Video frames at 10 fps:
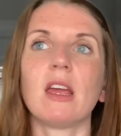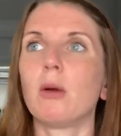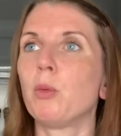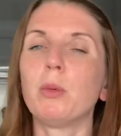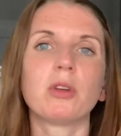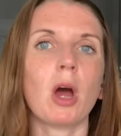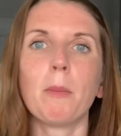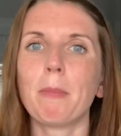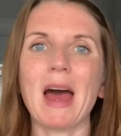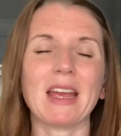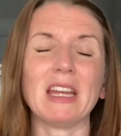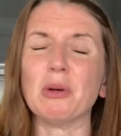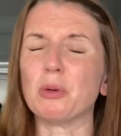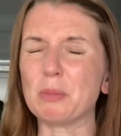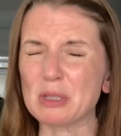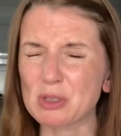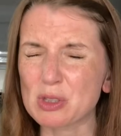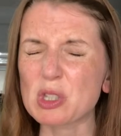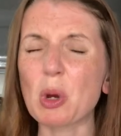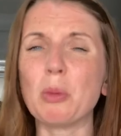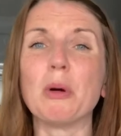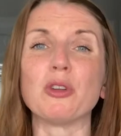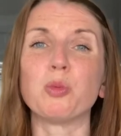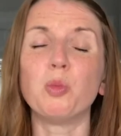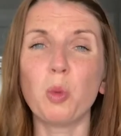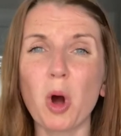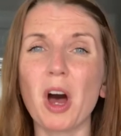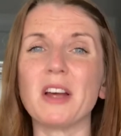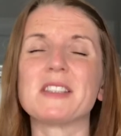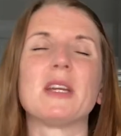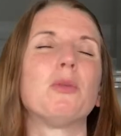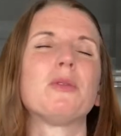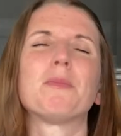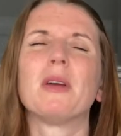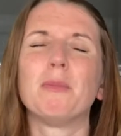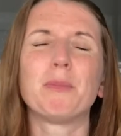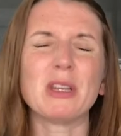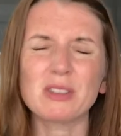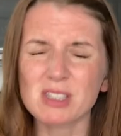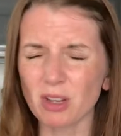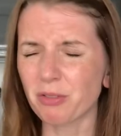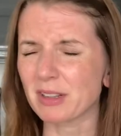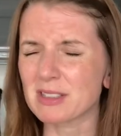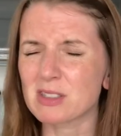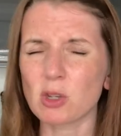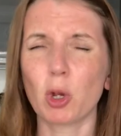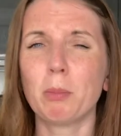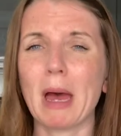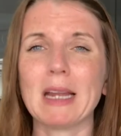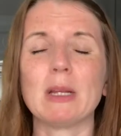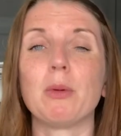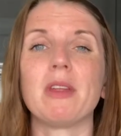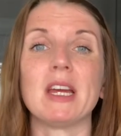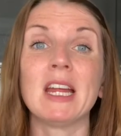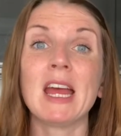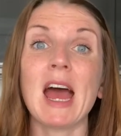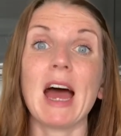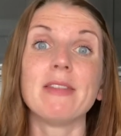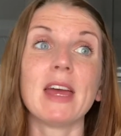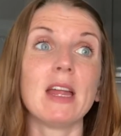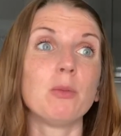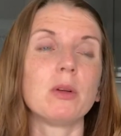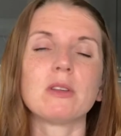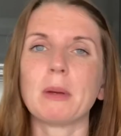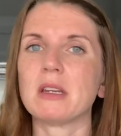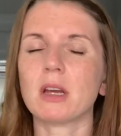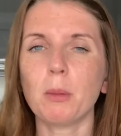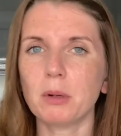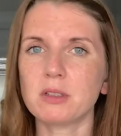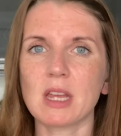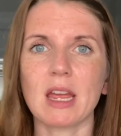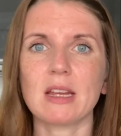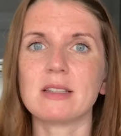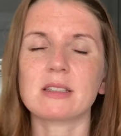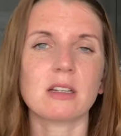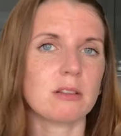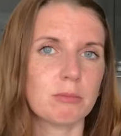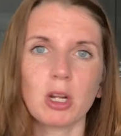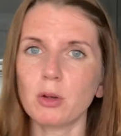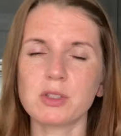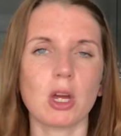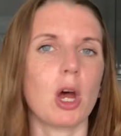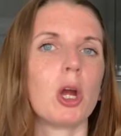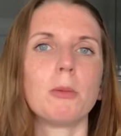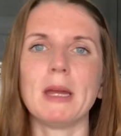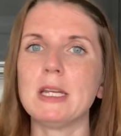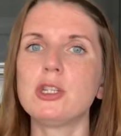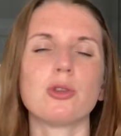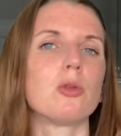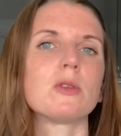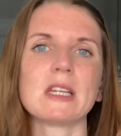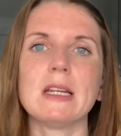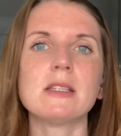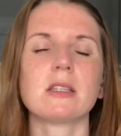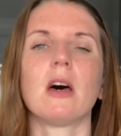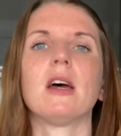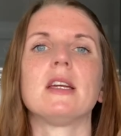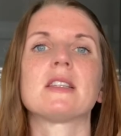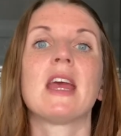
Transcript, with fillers: we would come back and it would be so much worse. He would be suffering so badly with it, and then we'd spend a couple of days close to home, indoors, inside,